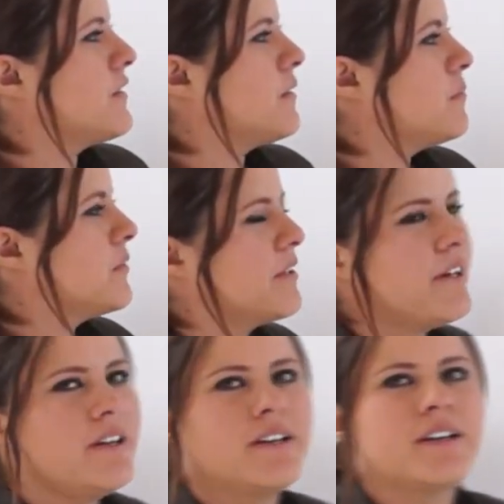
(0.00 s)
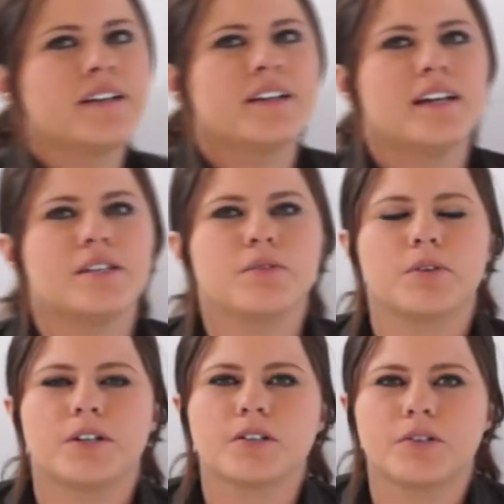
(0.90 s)
on the board, and you
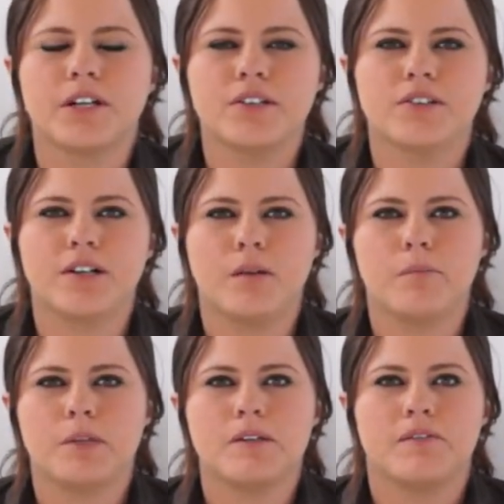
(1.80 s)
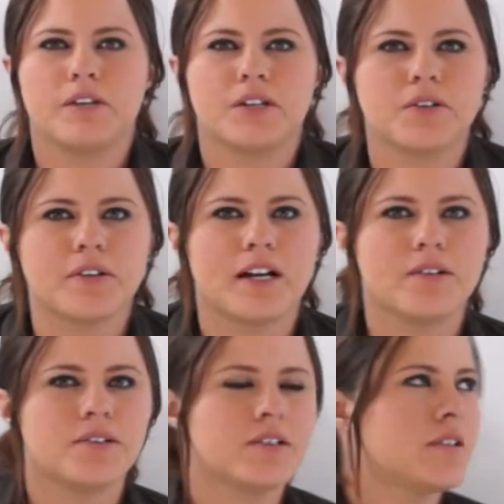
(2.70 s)
are going to help me figure
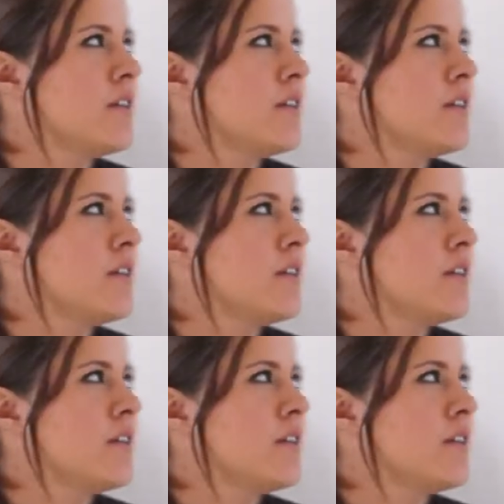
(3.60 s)
out